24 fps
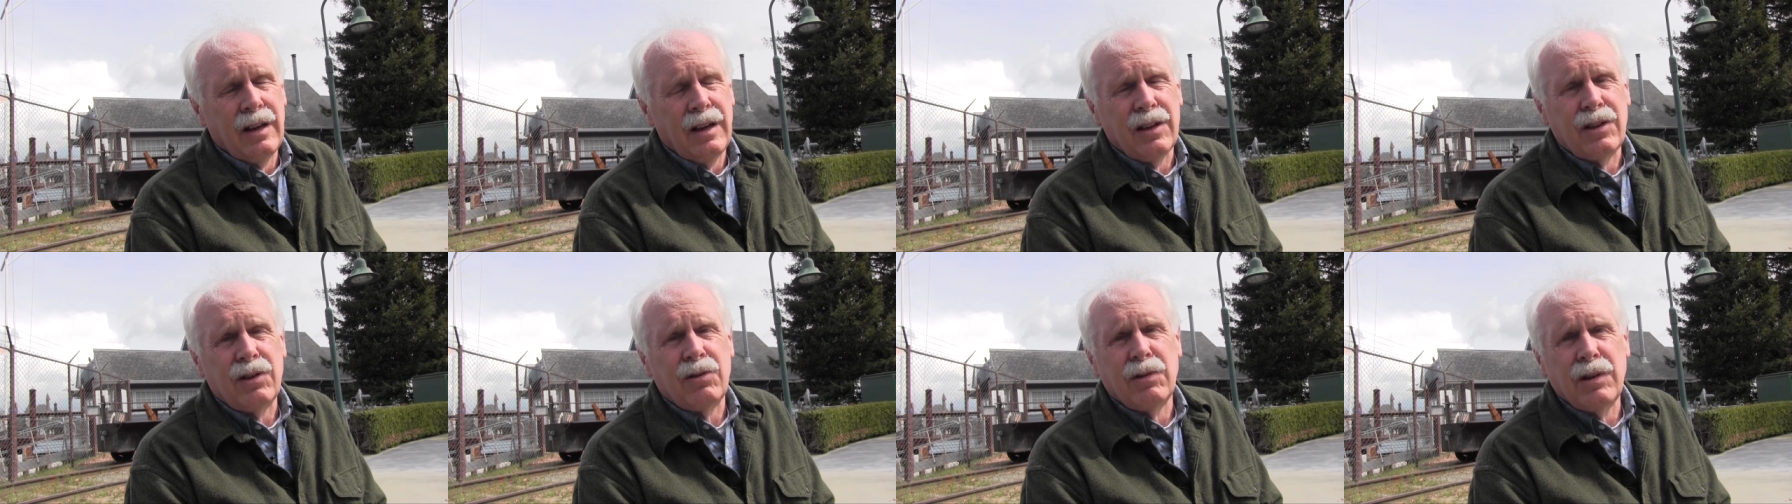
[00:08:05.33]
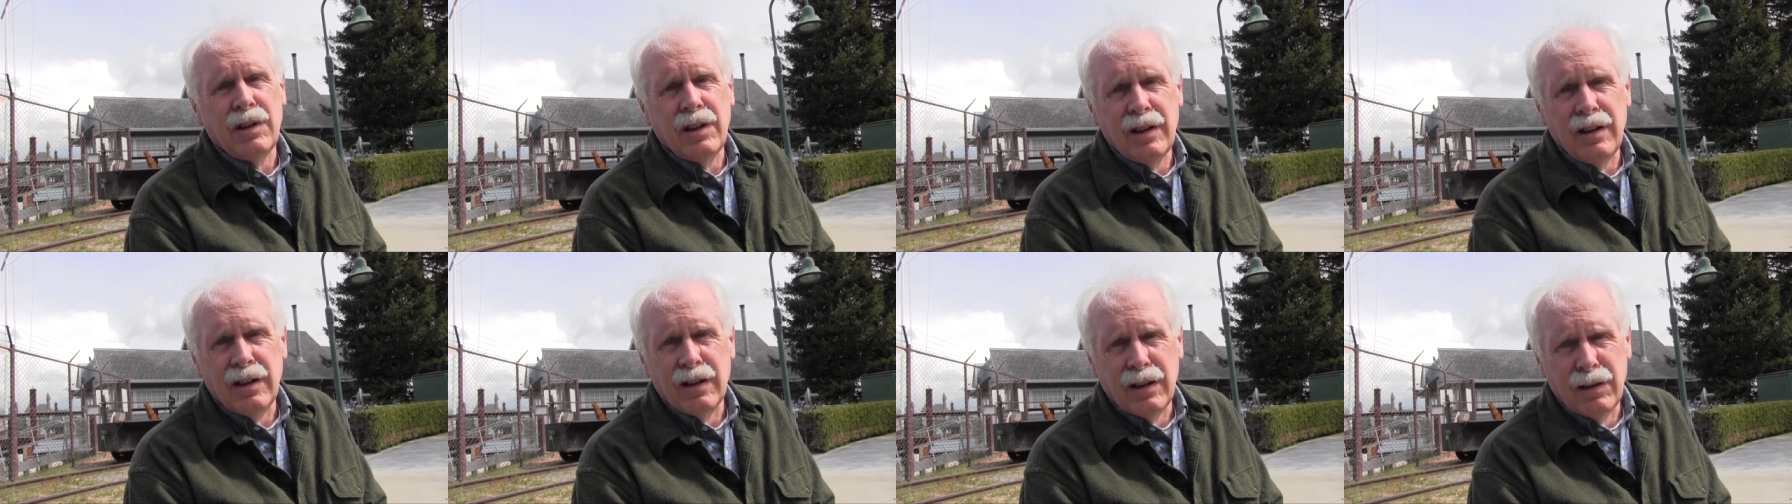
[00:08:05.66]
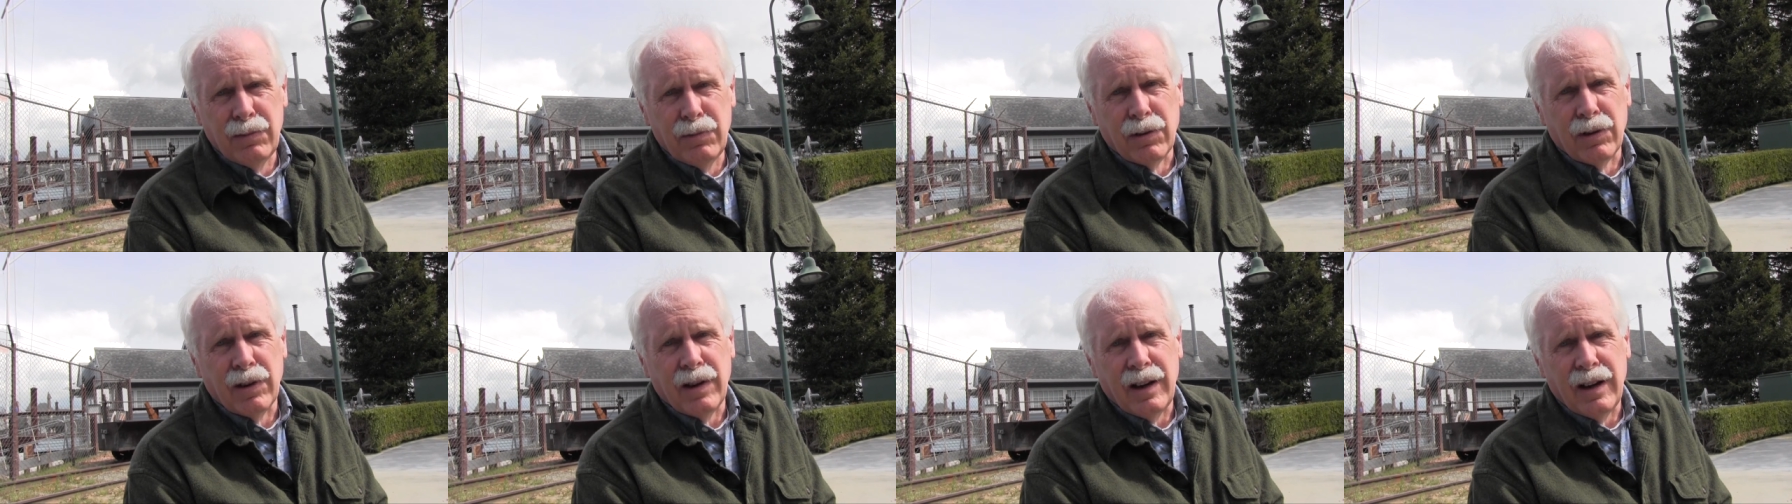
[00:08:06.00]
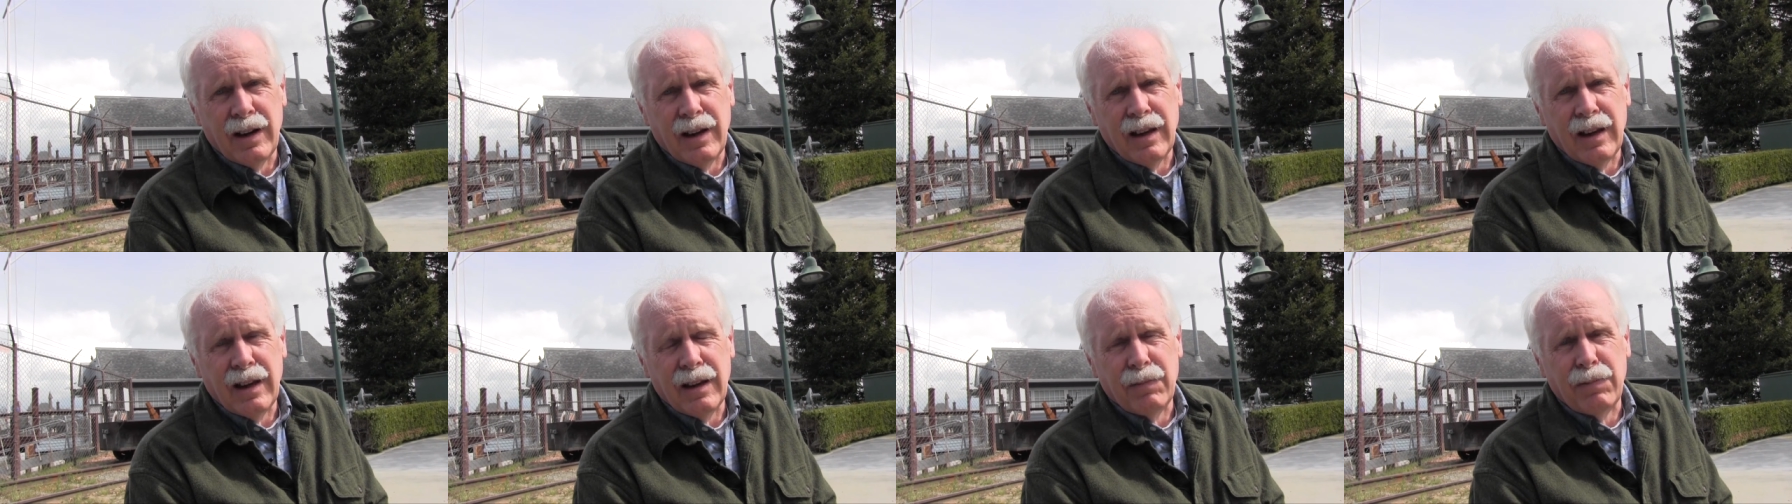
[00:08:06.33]
It's really
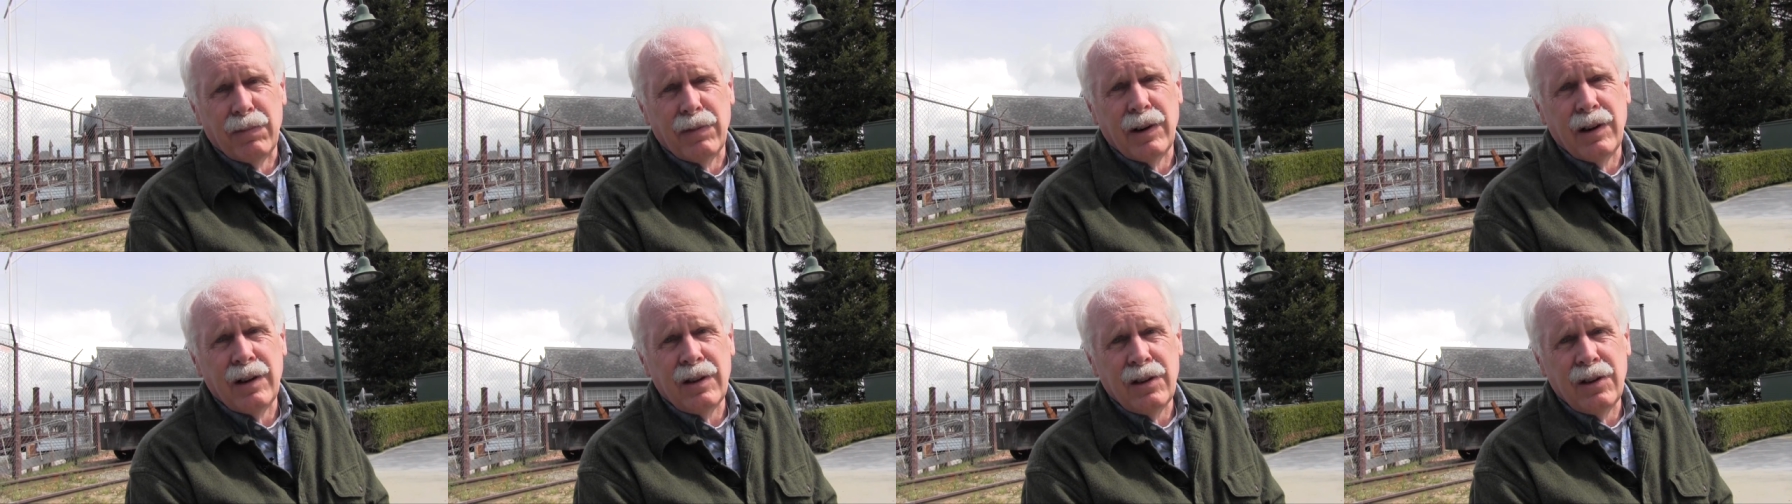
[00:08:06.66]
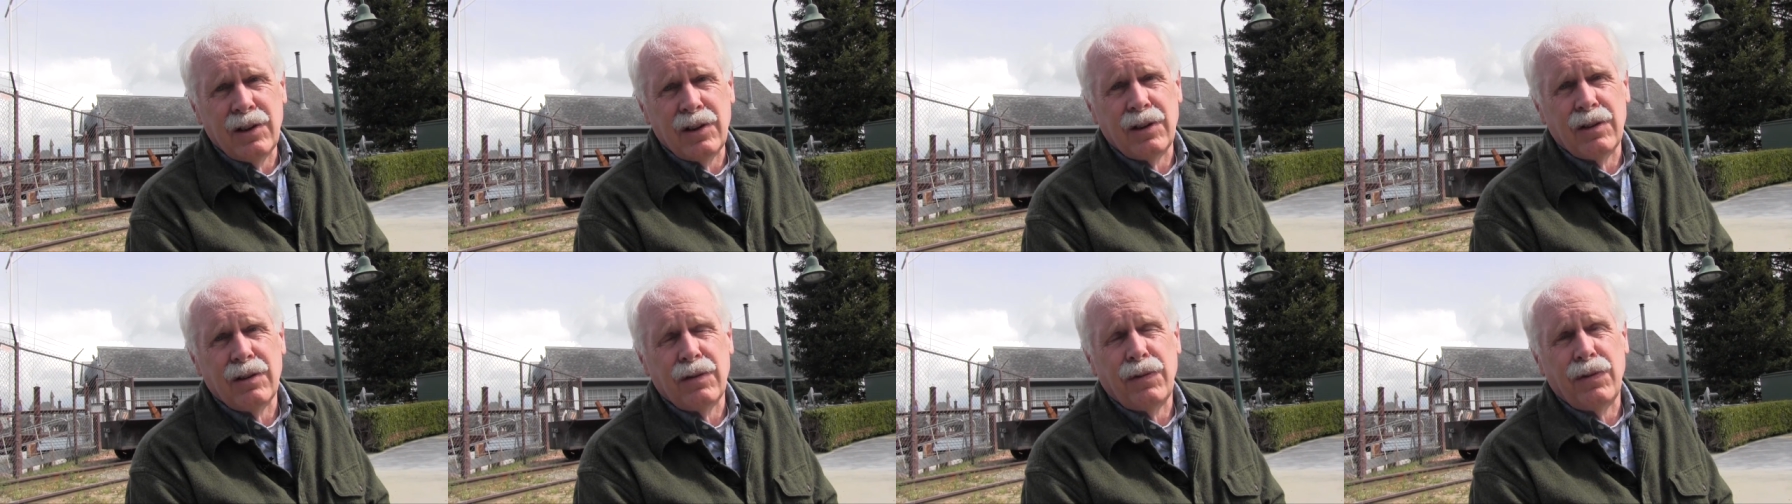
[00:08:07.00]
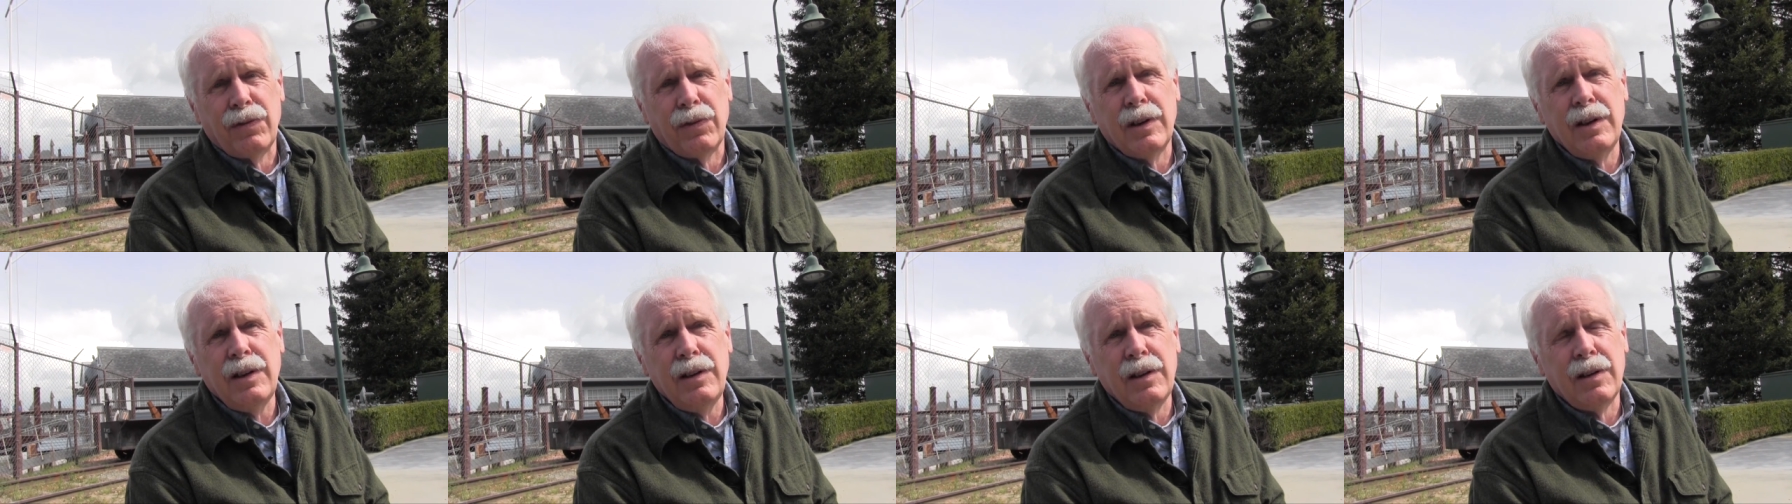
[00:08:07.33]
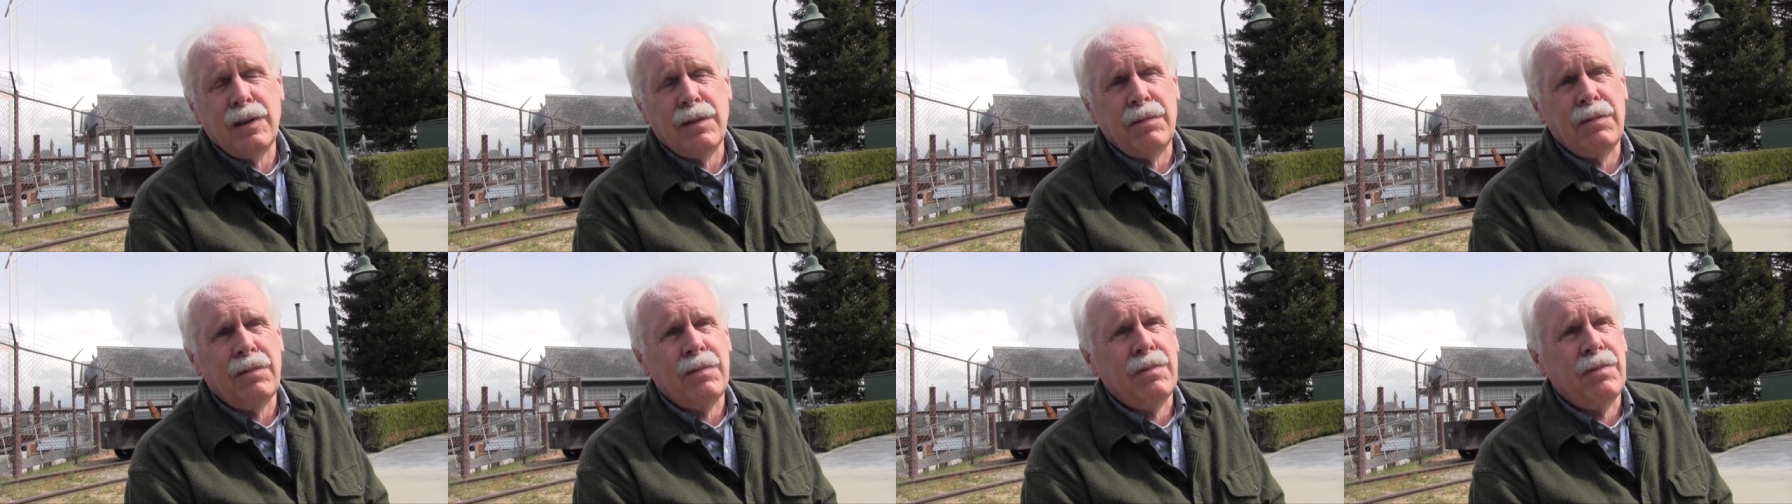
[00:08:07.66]
liberating. It brings
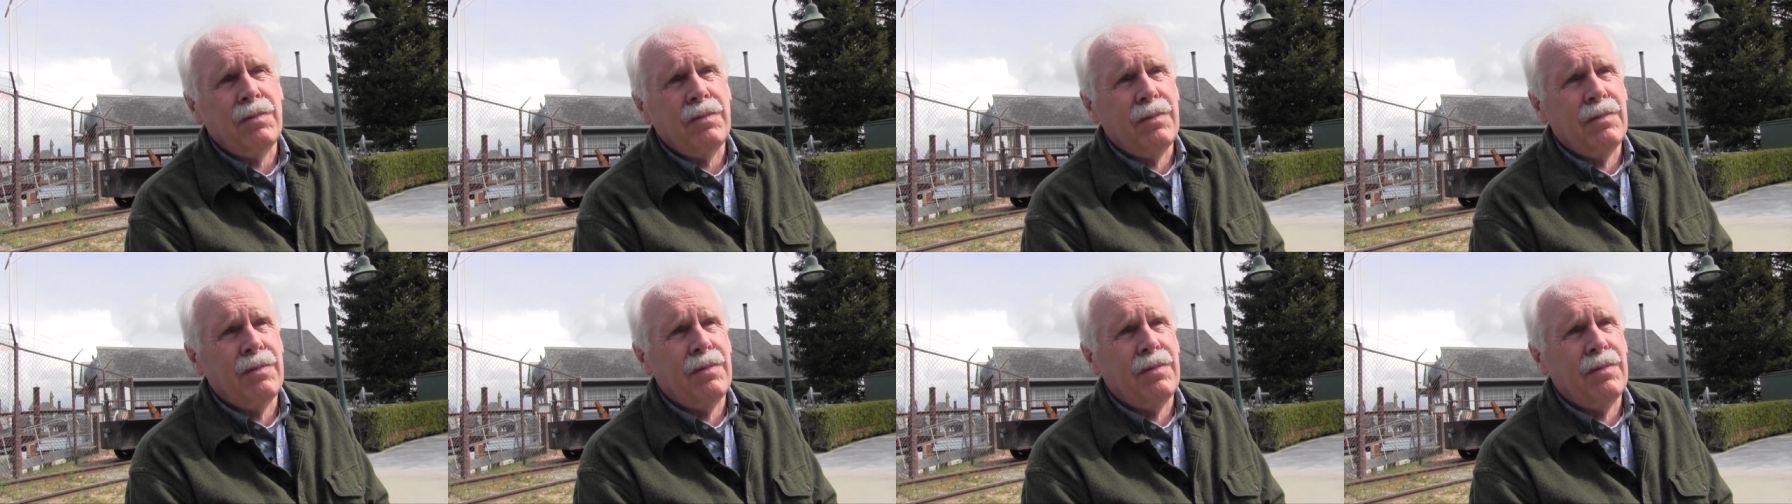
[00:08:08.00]
freedom